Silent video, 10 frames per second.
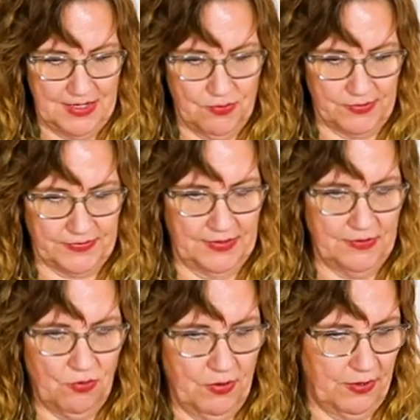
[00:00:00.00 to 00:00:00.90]
it was
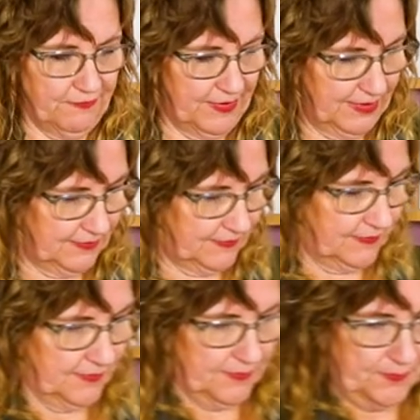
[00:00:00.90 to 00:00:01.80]
in the oil phase.